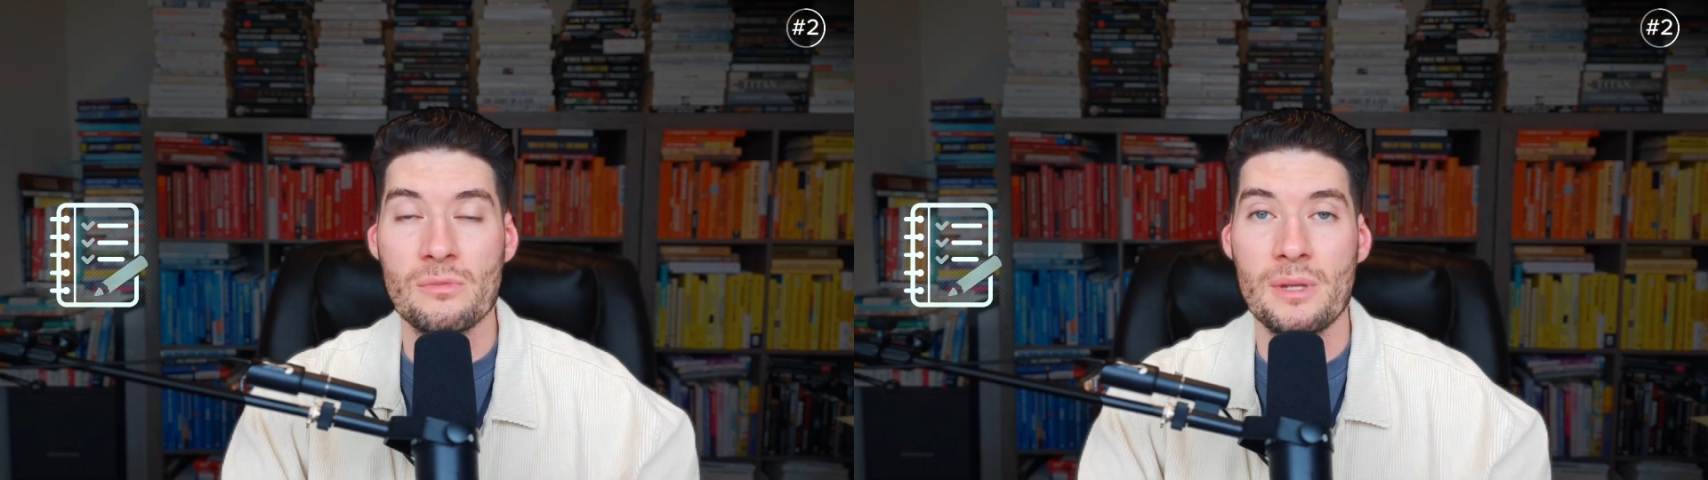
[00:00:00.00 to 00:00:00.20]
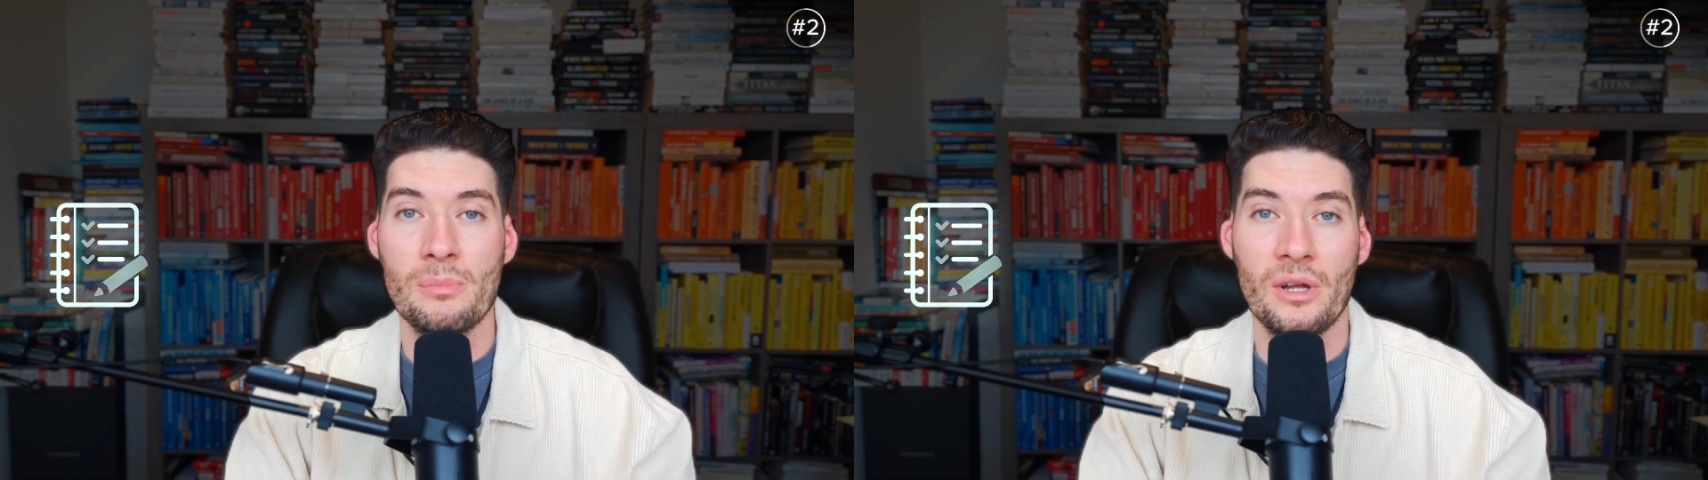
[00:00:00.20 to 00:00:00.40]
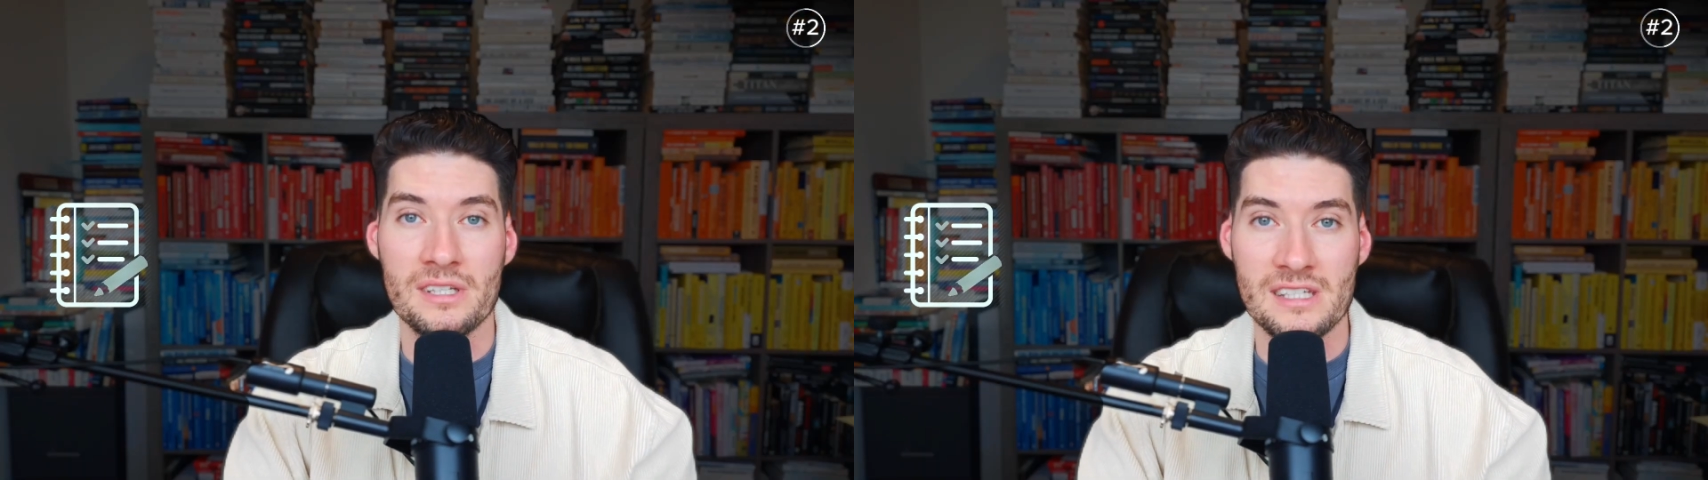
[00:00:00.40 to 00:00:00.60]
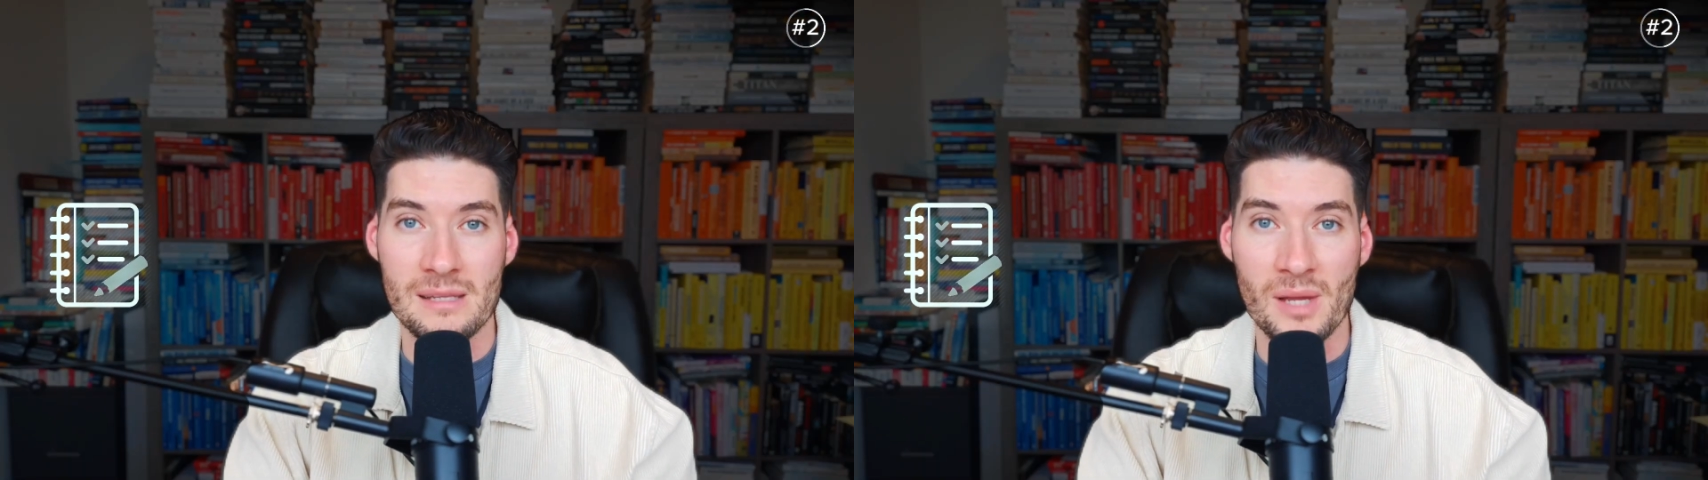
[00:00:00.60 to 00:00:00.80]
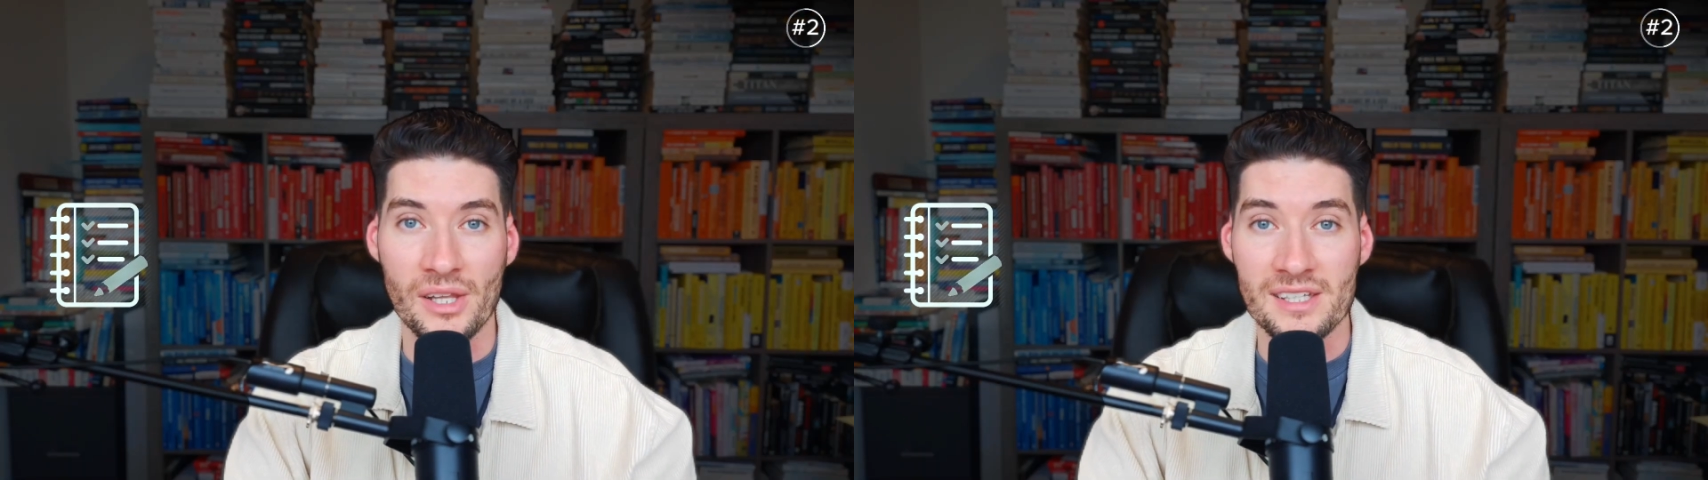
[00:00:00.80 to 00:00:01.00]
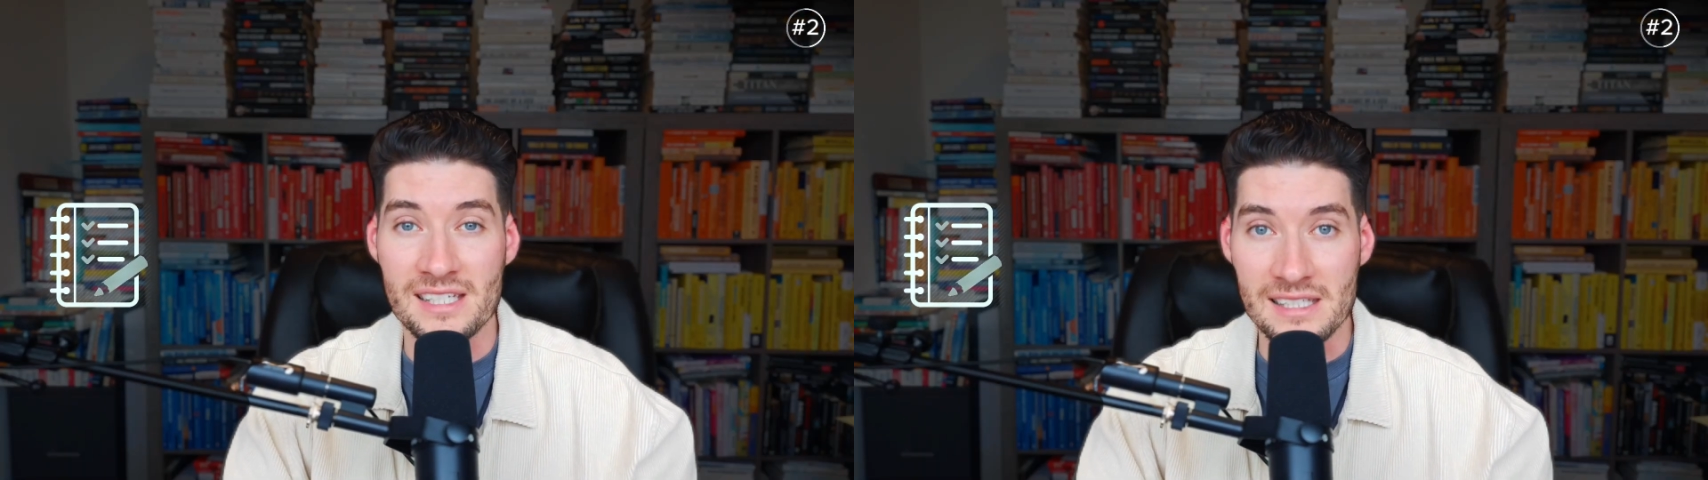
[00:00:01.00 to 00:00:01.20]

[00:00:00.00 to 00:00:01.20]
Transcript: of people on his email list,